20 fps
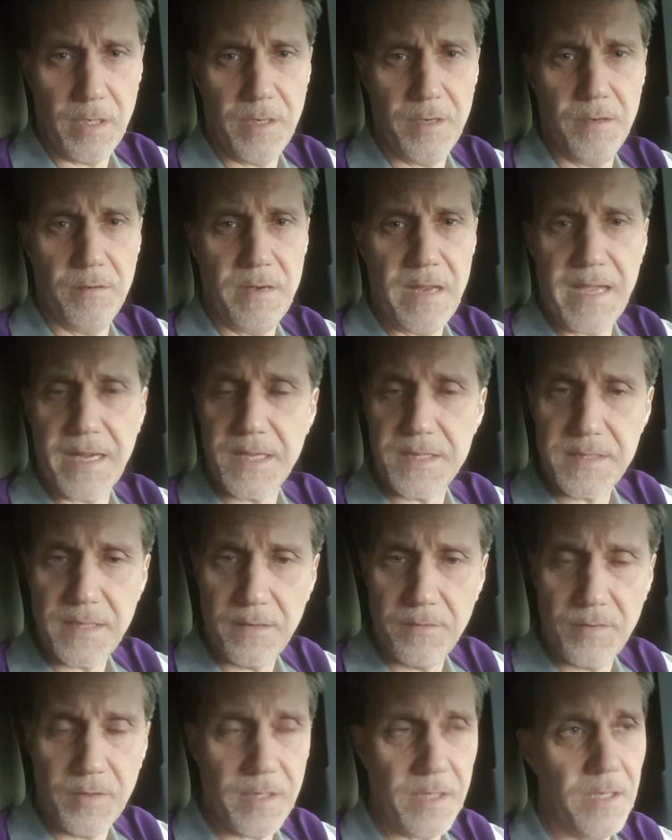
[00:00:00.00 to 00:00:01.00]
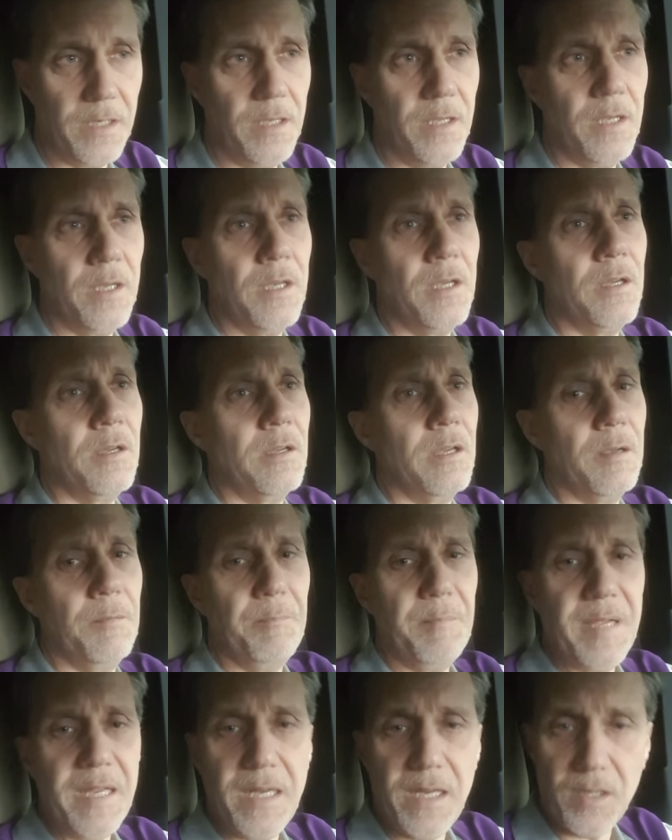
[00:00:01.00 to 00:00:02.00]
and negativity.
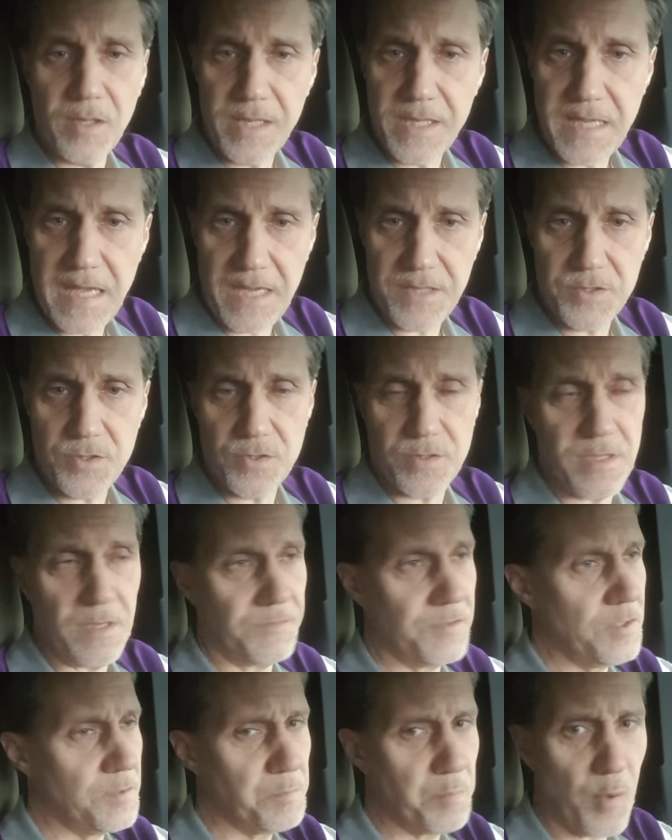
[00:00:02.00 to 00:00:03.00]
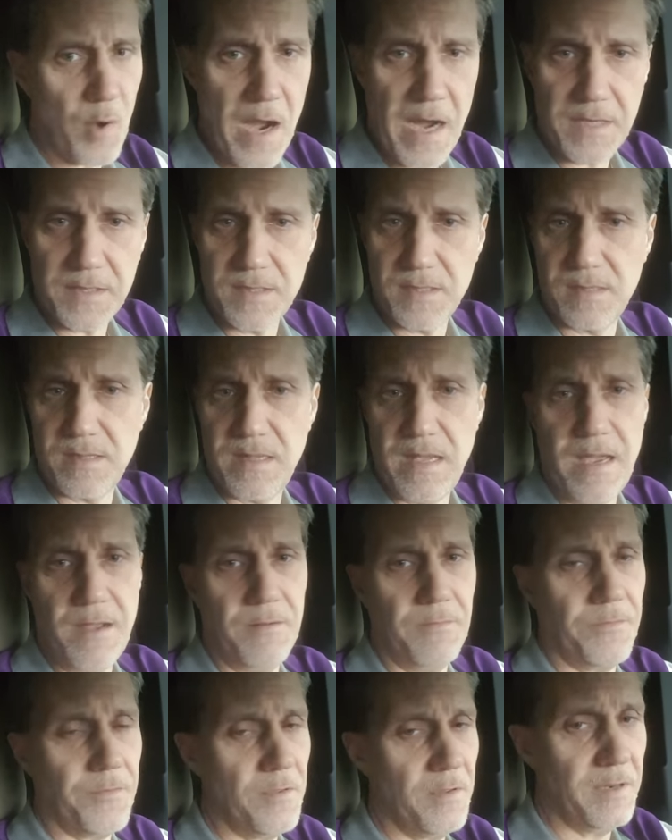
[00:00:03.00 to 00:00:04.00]
Immediately catch yourself. Just practice that
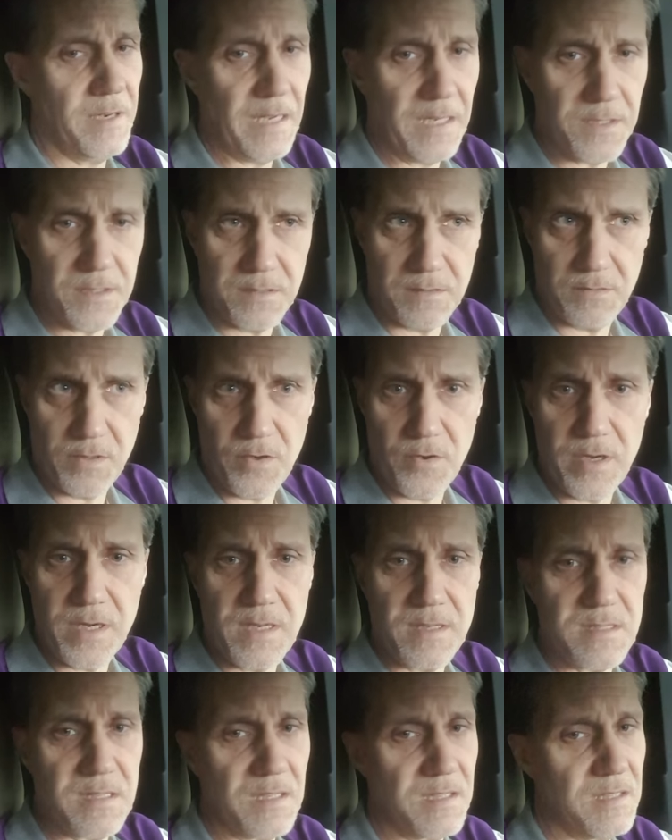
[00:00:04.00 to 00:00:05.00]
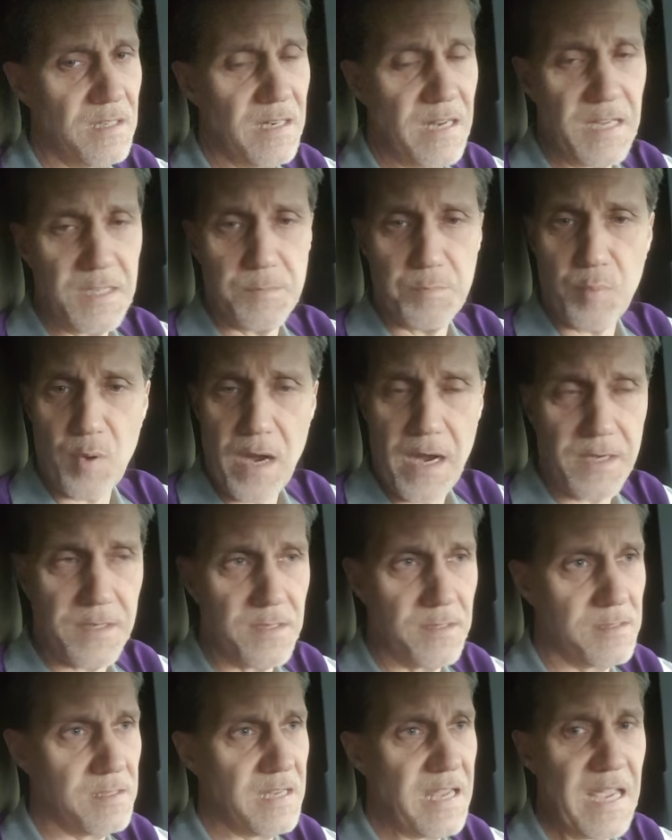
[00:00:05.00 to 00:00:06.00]
for the next 30 to 60 days.
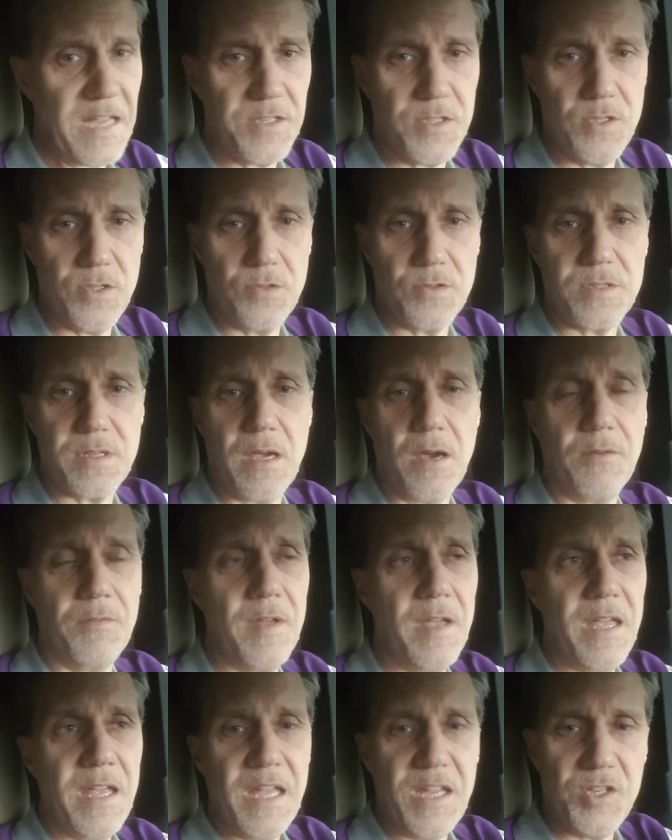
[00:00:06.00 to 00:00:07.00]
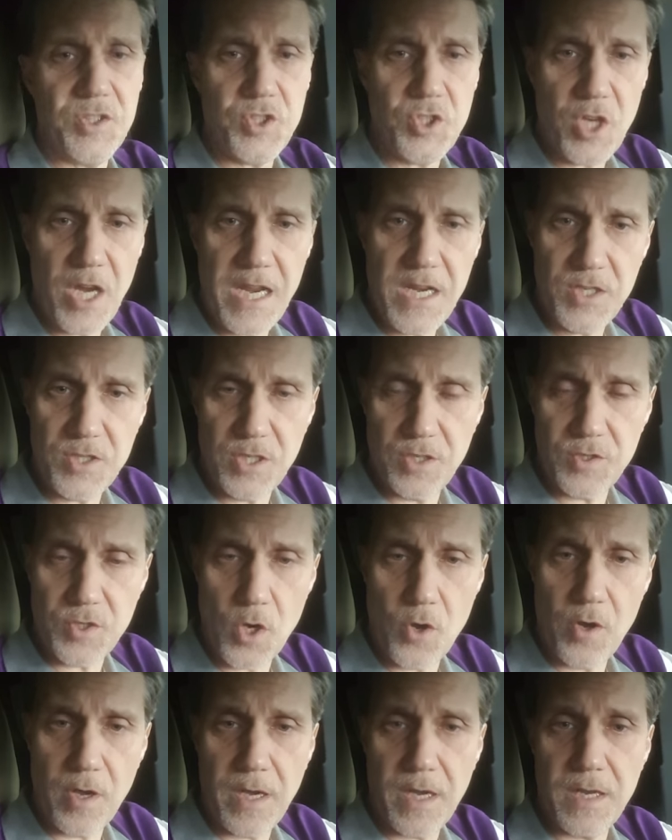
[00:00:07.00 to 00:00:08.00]
Practice catching yourself and change it.
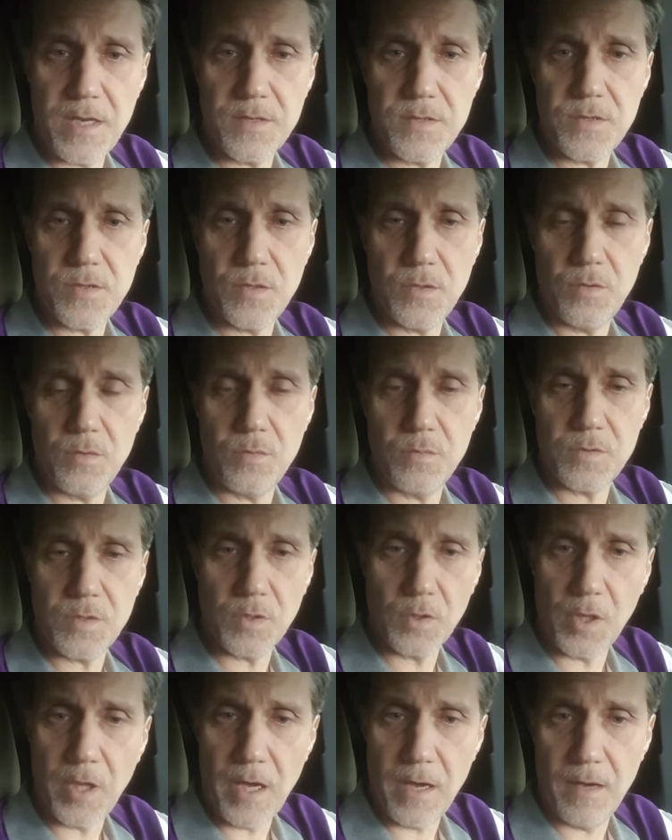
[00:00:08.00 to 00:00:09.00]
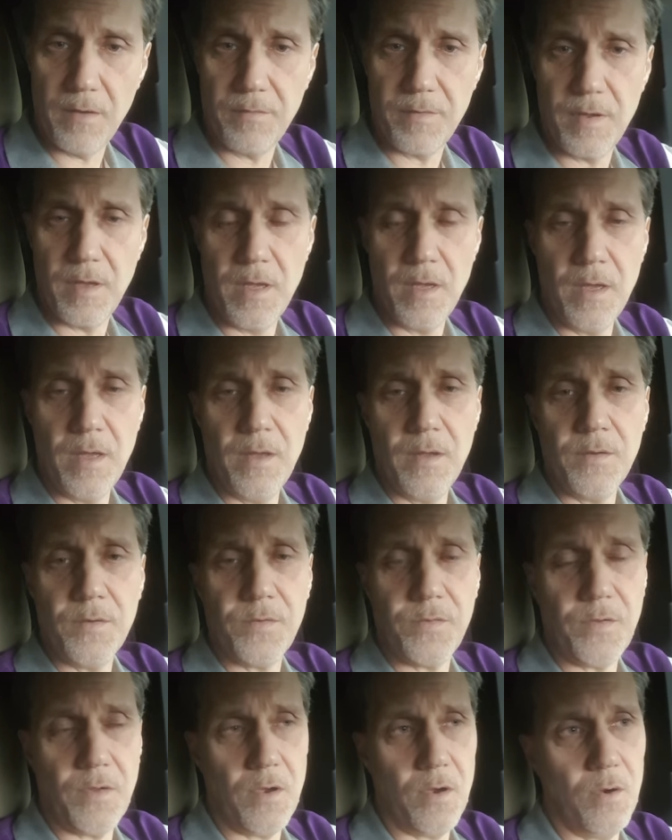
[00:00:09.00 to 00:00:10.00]
Turn it into to love.
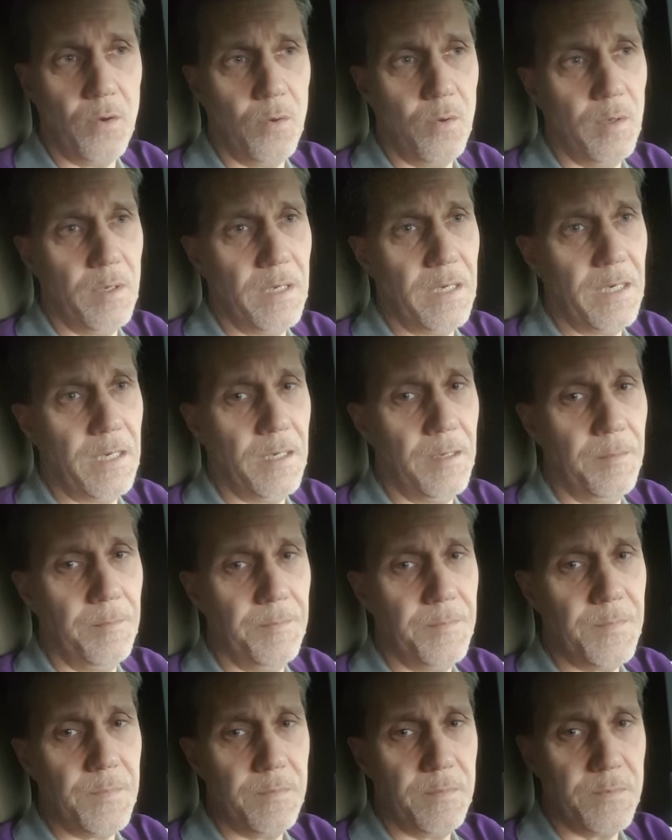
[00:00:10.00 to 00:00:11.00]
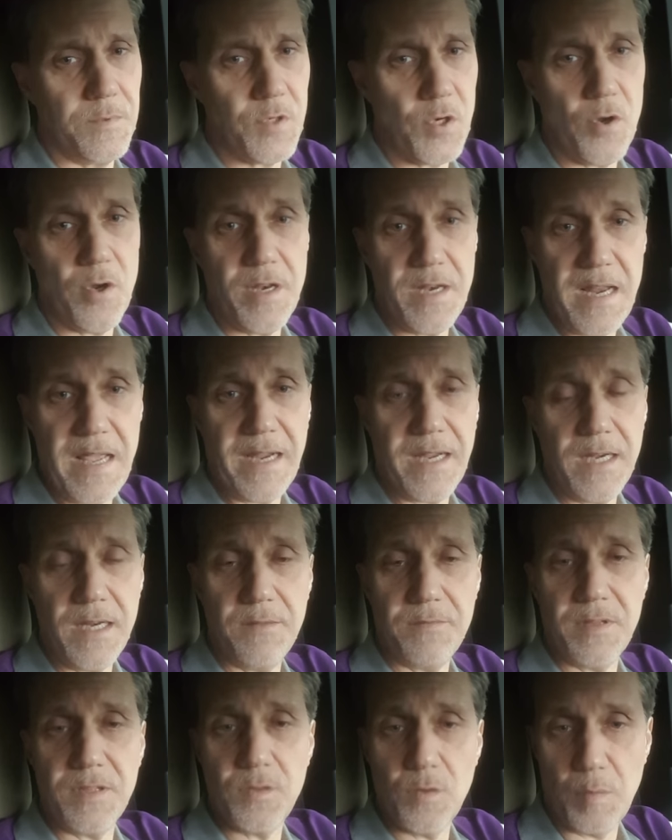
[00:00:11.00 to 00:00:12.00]
So um, turn a
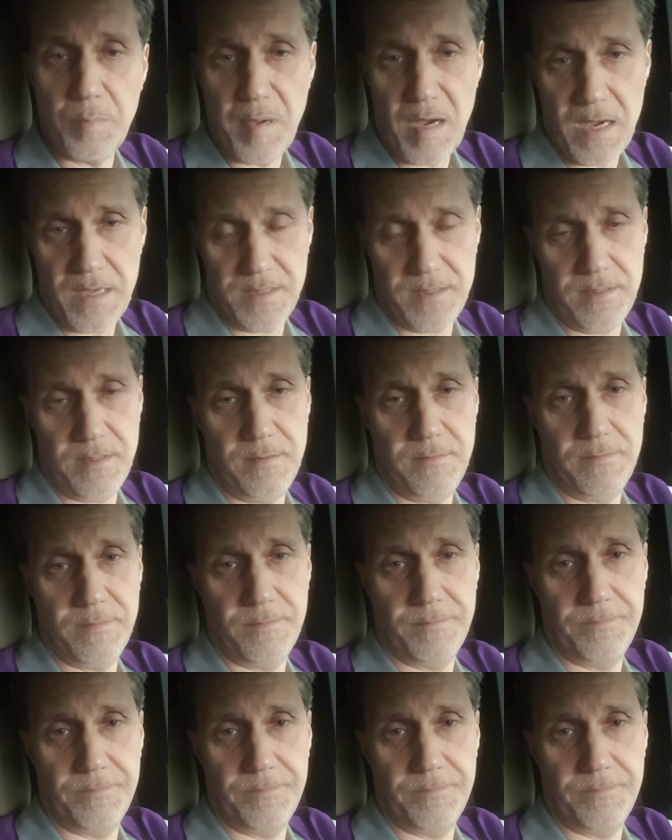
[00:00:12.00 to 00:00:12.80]
negative into a positive